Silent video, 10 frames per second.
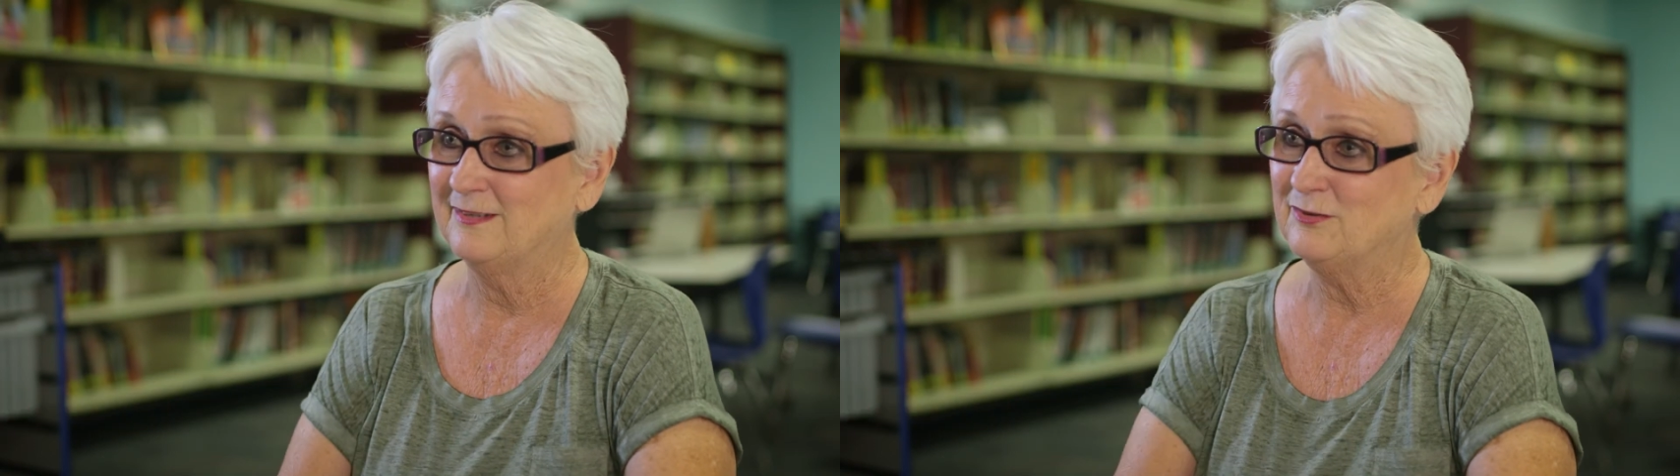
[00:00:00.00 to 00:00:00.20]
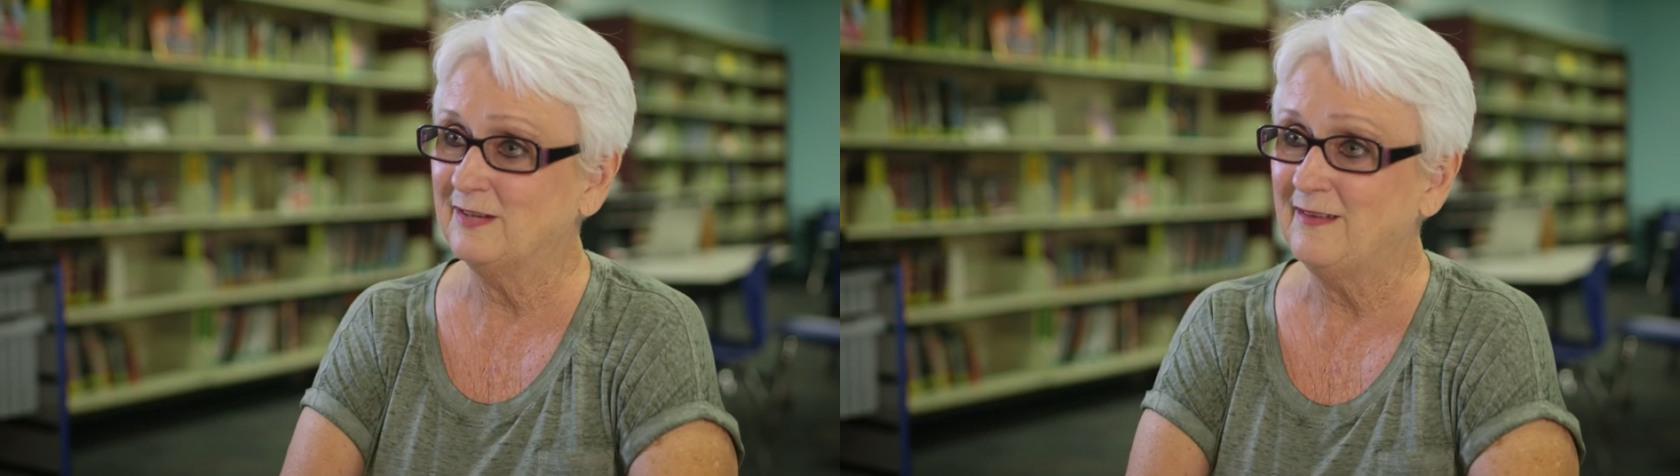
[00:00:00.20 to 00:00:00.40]

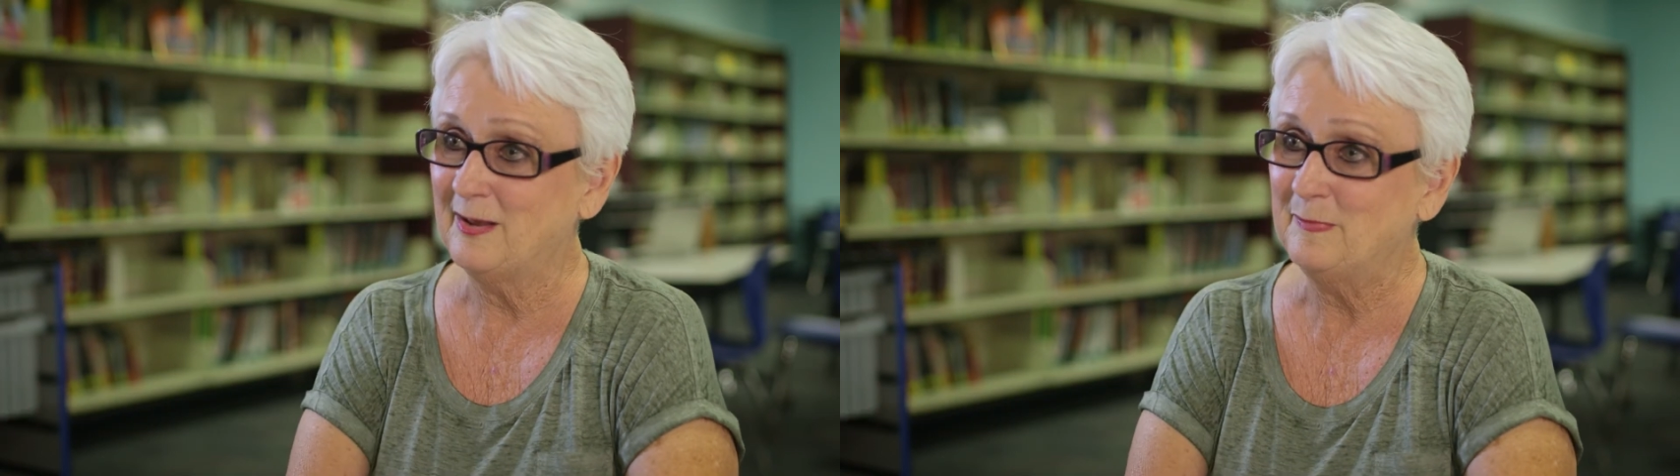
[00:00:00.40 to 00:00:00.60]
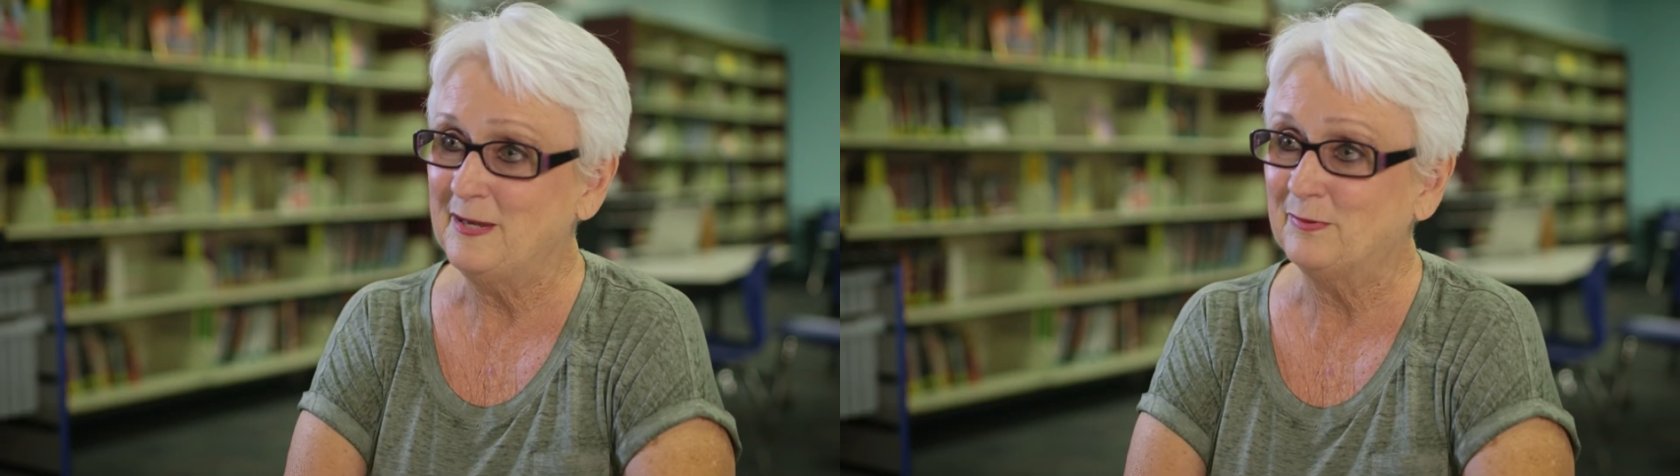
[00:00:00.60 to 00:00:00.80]
there's a
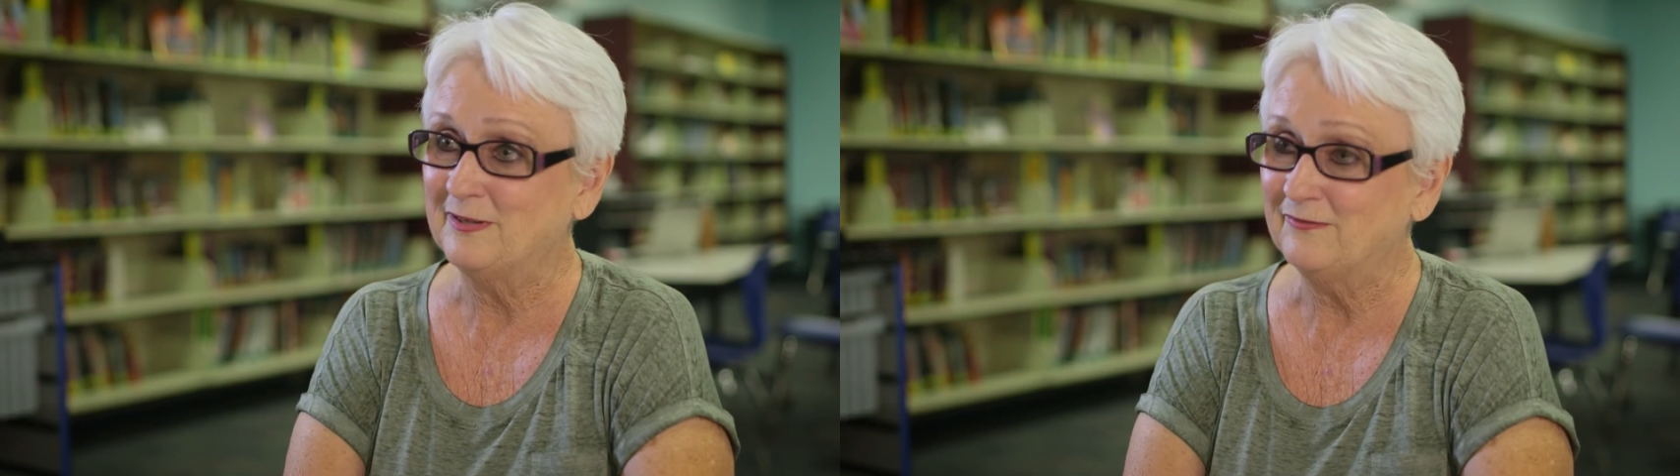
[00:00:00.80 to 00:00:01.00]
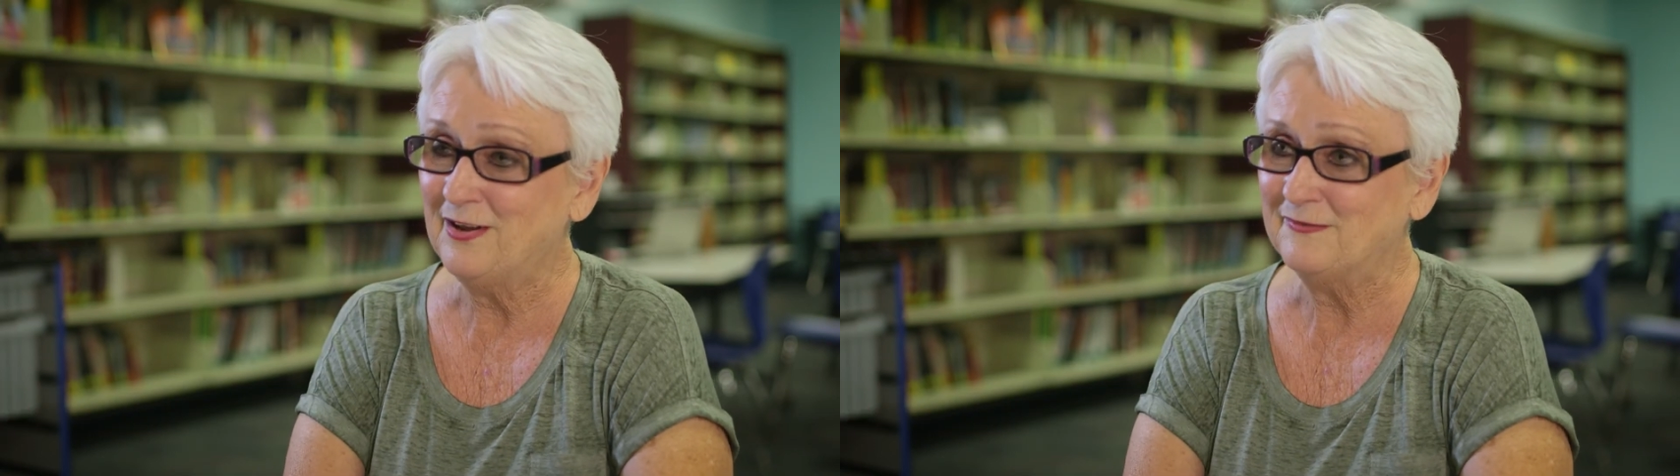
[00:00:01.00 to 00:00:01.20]
lot of
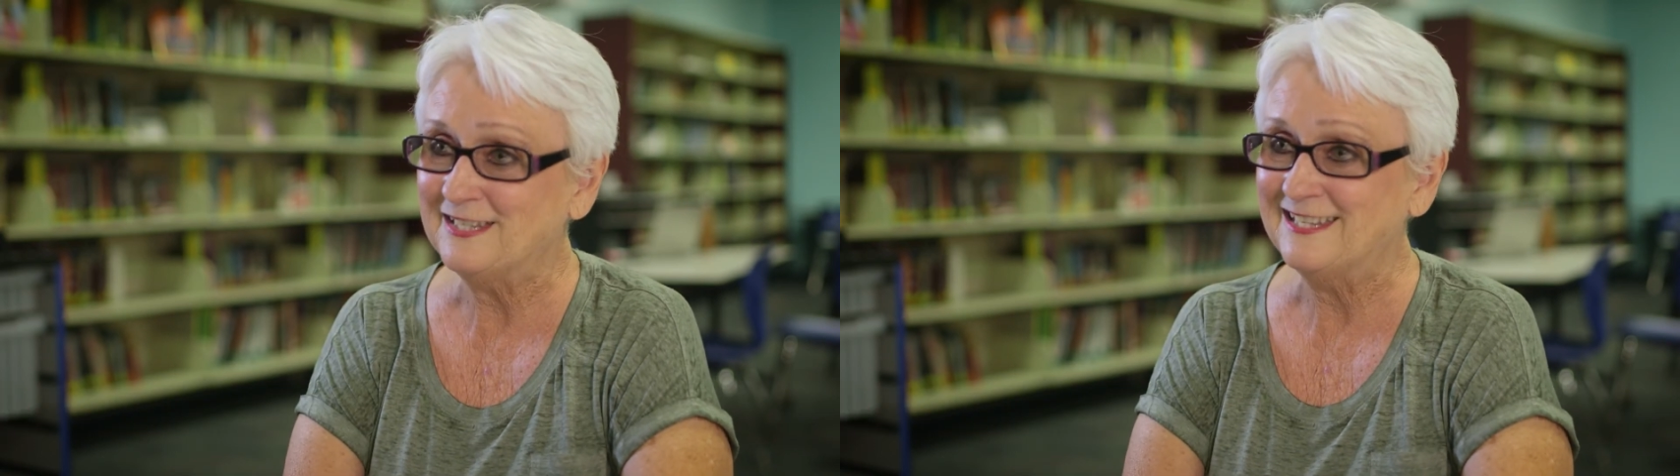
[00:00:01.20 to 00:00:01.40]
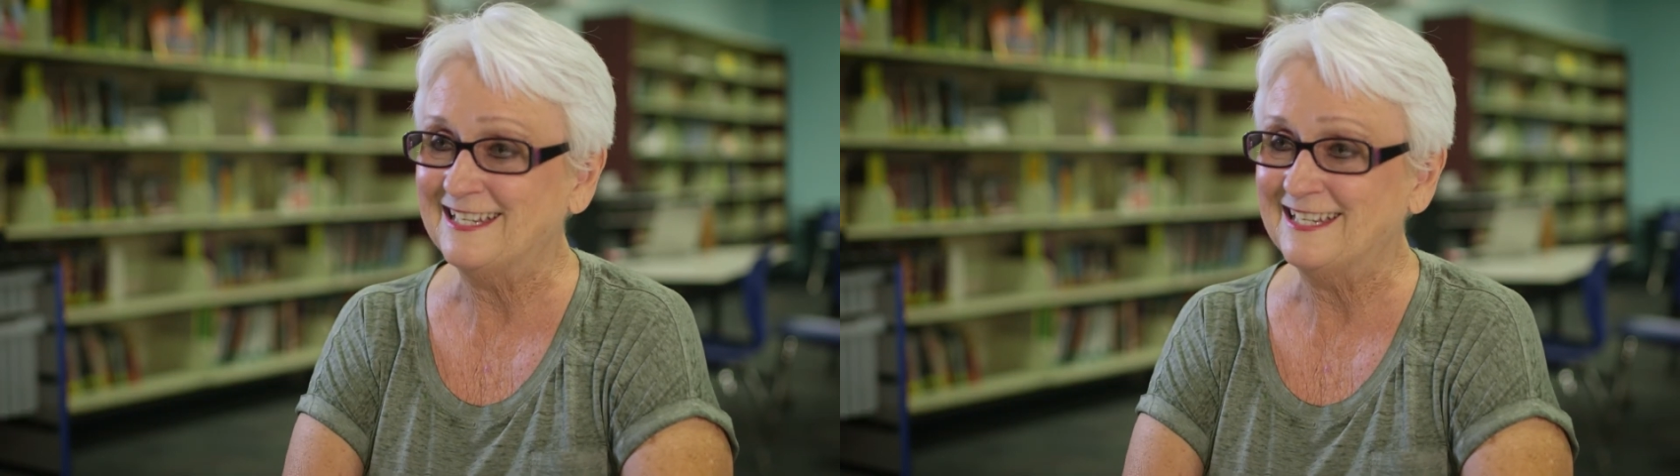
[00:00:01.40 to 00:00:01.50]
people involved in